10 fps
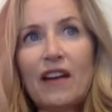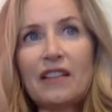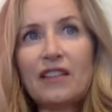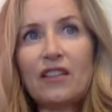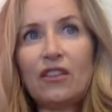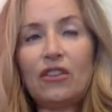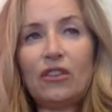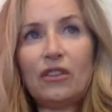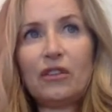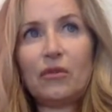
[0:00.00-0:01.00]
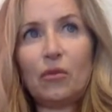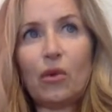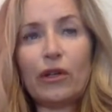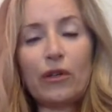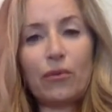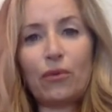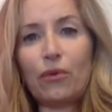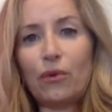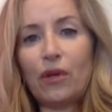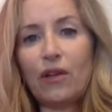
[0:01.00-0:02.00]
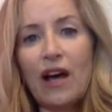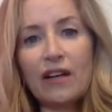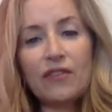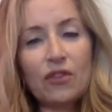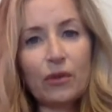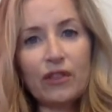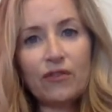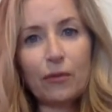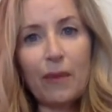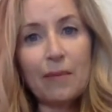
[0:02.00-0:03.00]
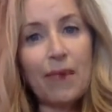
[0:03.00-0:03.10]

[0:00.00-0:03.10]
I still work through a lot of stories from my